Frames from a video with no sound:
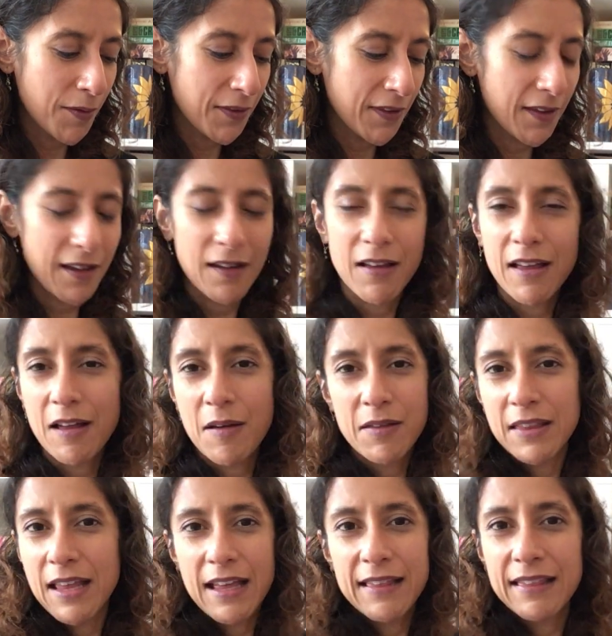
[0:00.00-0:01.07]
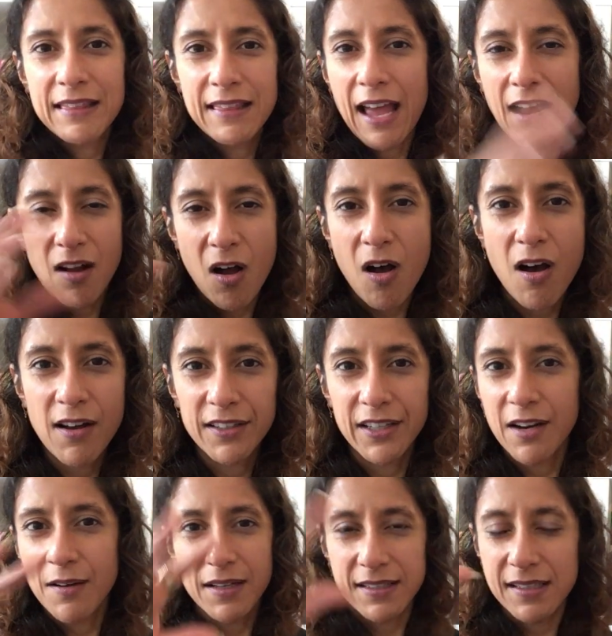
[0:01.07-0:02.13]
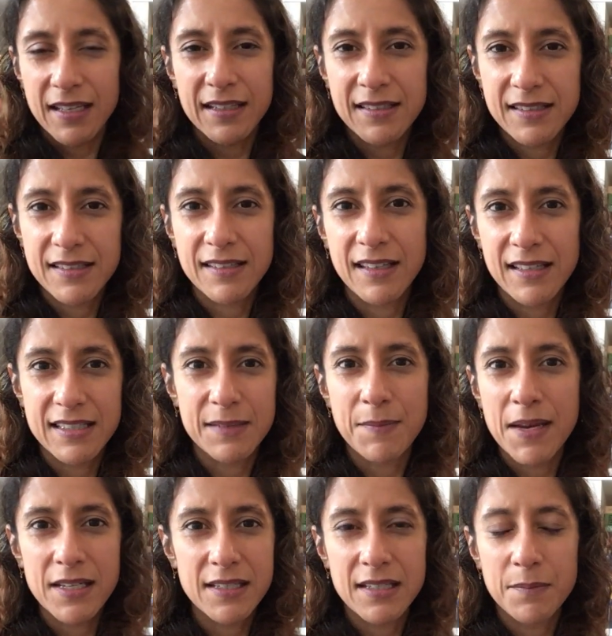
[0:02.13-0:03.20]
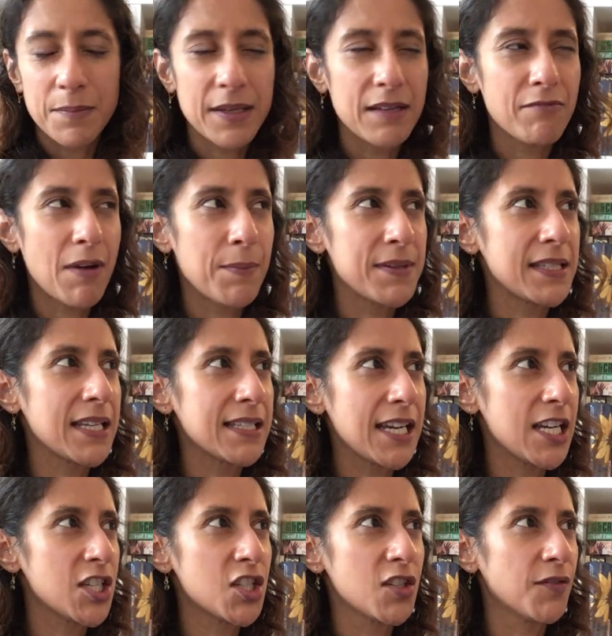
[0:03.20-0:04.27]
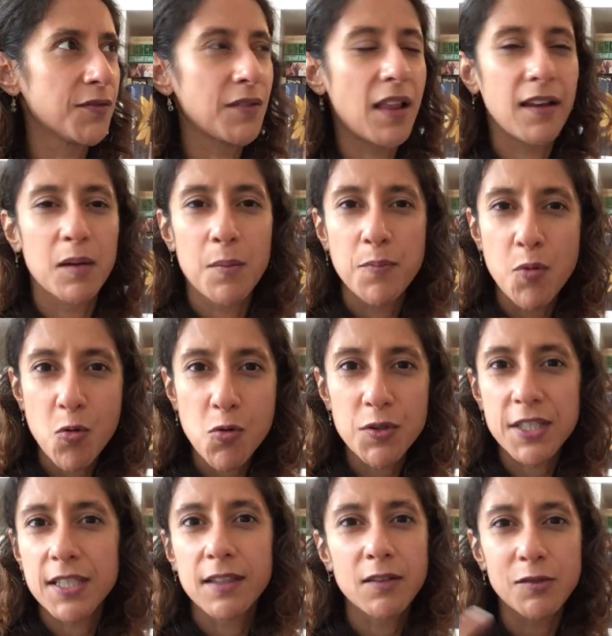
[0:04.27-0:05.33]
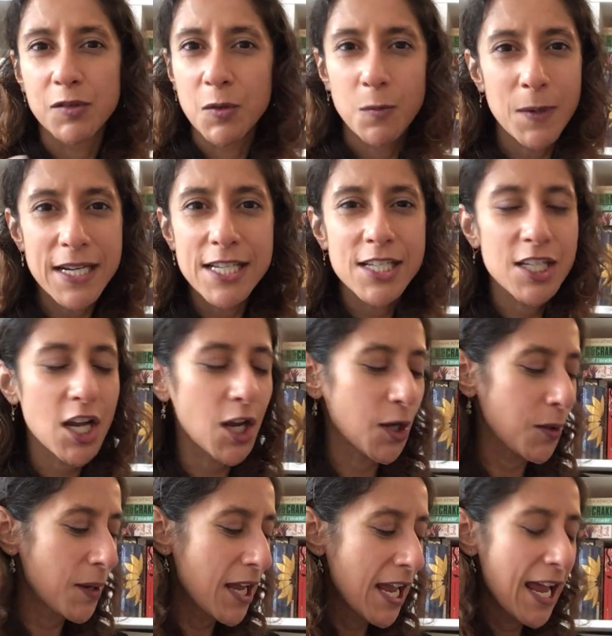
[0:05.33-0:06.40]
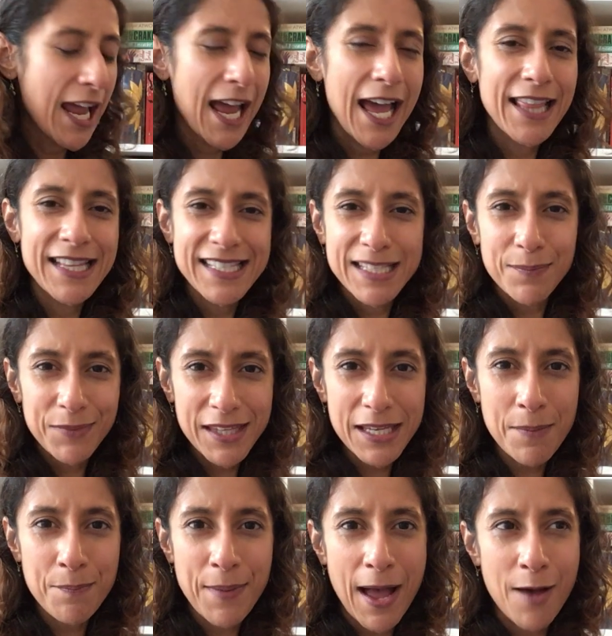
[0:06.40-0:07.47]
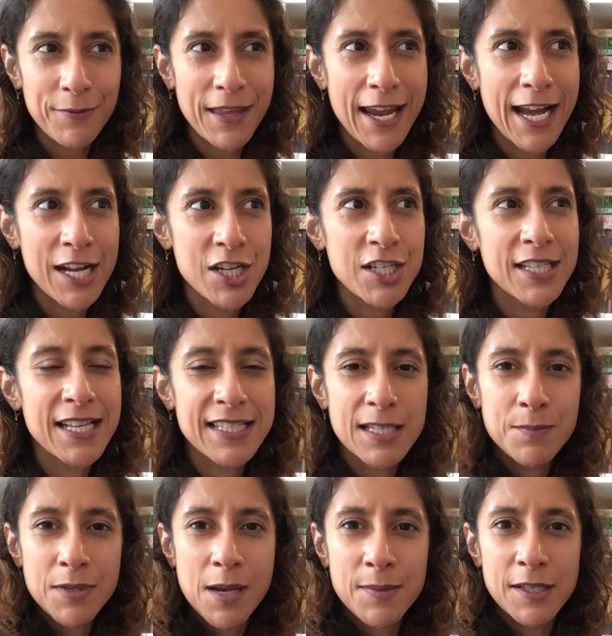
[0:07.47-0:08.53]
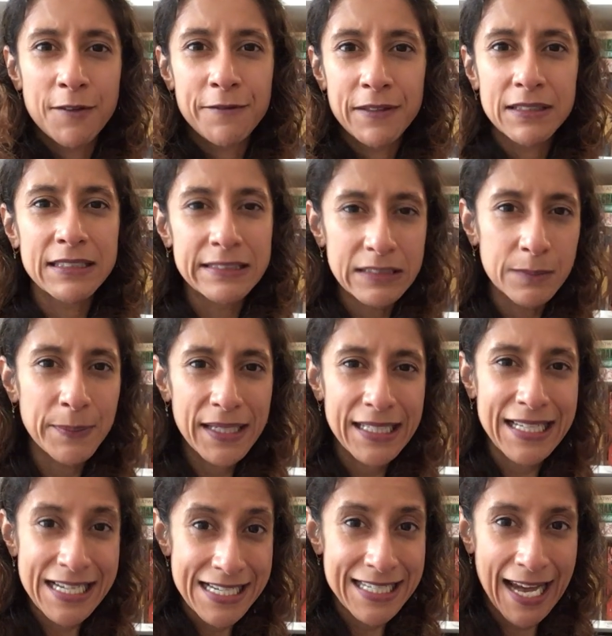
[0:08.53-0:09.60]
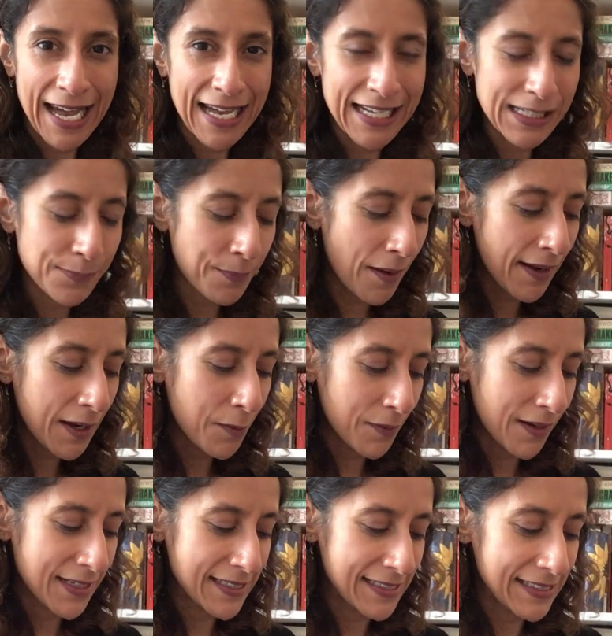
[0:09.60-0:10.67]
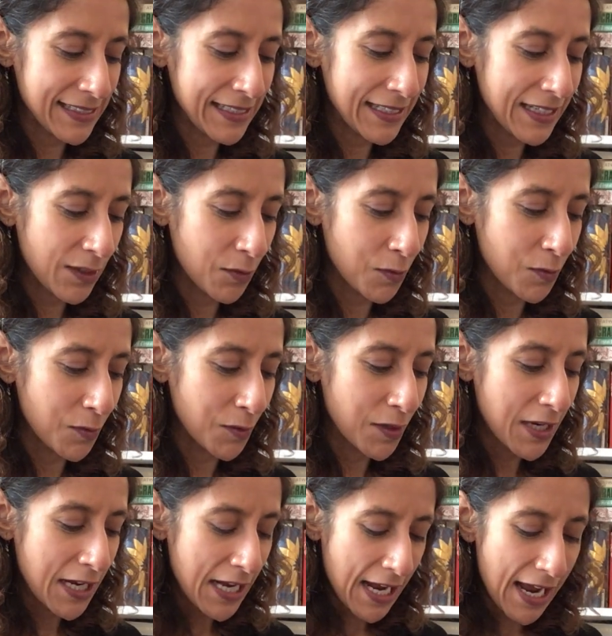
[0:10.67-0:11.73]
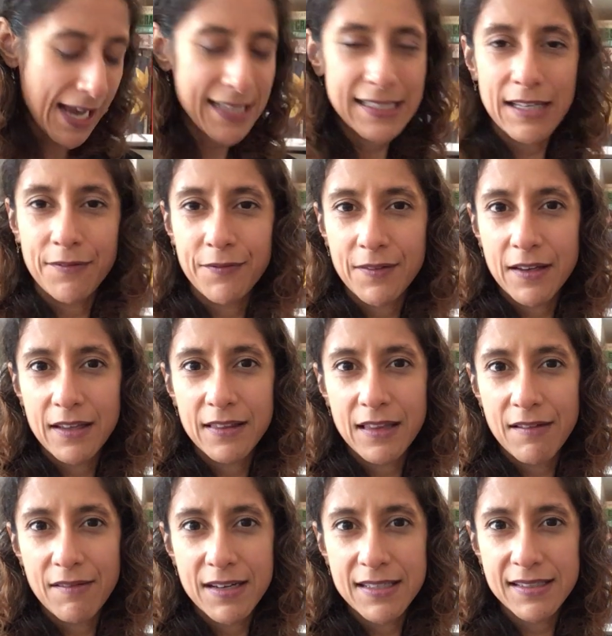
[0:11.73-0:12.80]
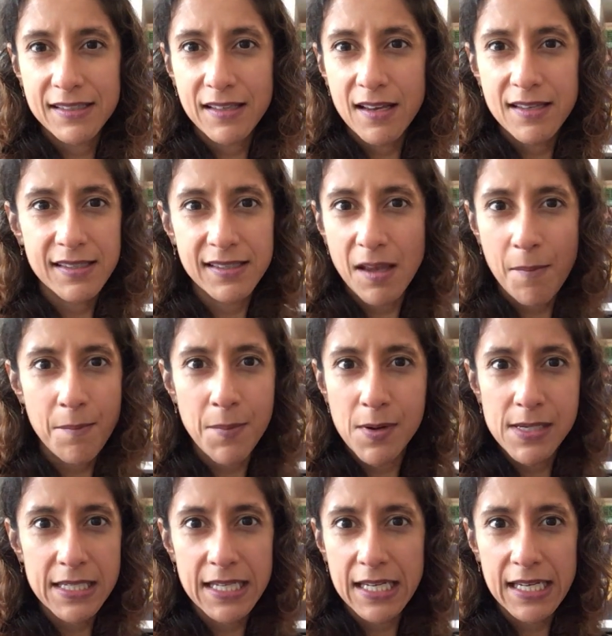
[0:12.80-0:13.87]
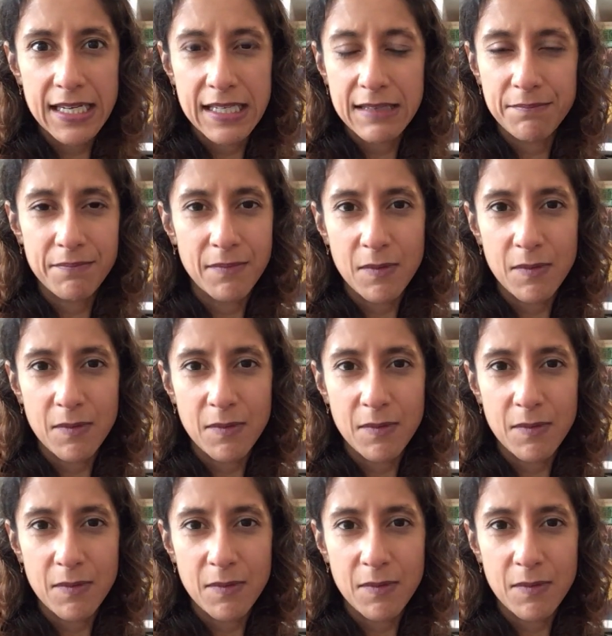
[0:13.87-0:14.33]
that card. You know, it's meant to be representation of like a portal or a window, and there's something about that energy that sometimes I feel a little bit contained by it when I see it, or as if there is somebody